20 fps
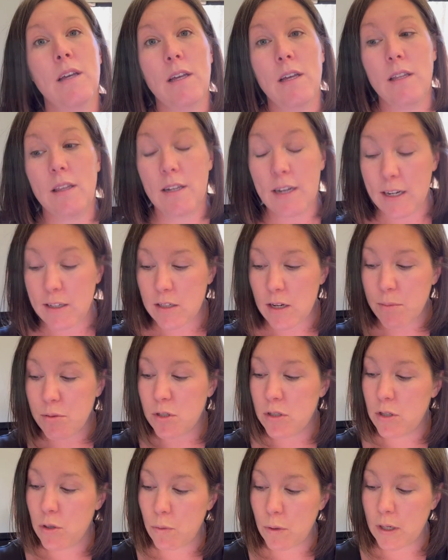The next
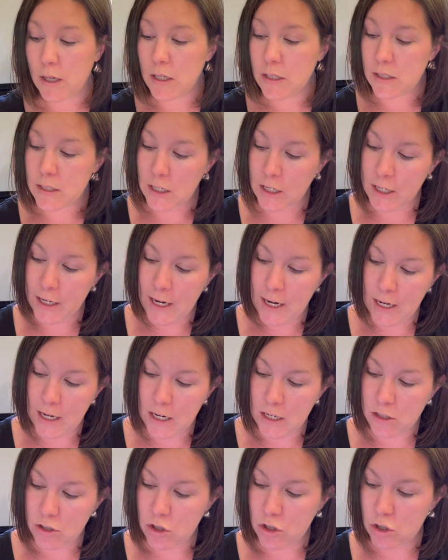option that we're considering
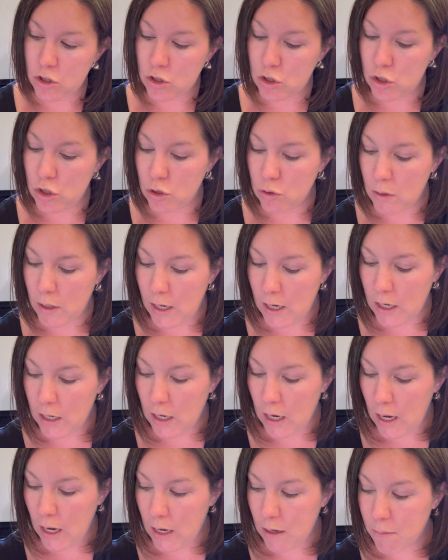is just
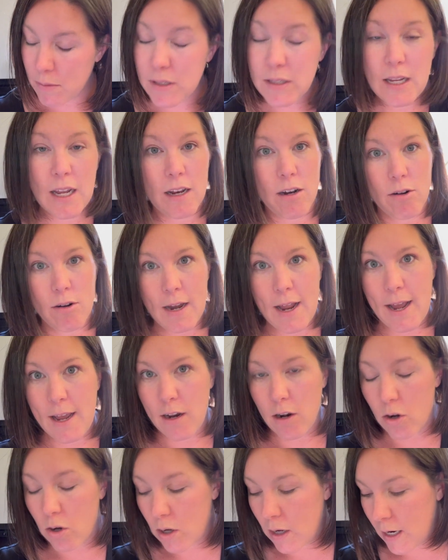doing a mosquito
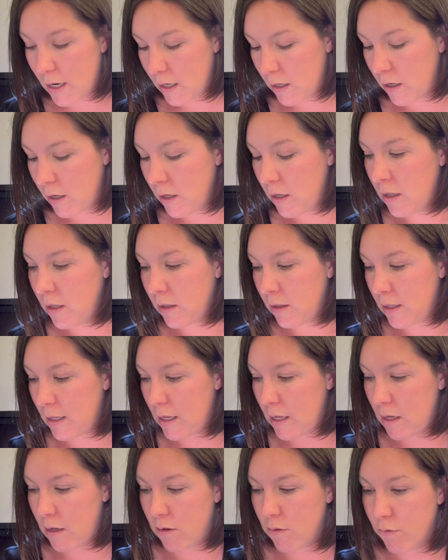net on
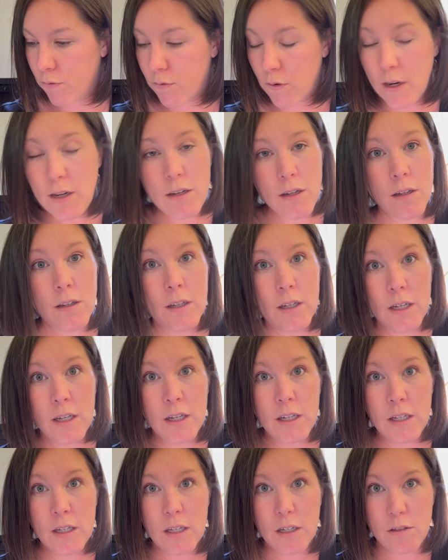the front.
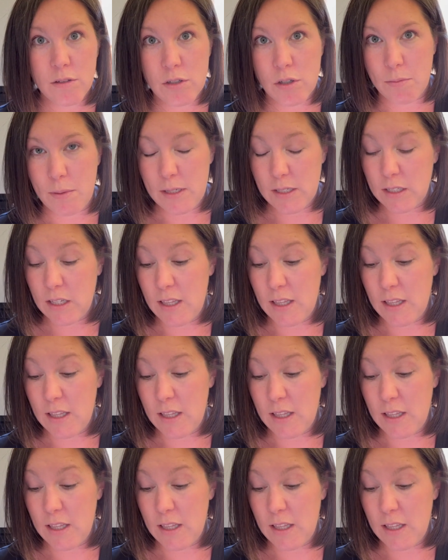So basically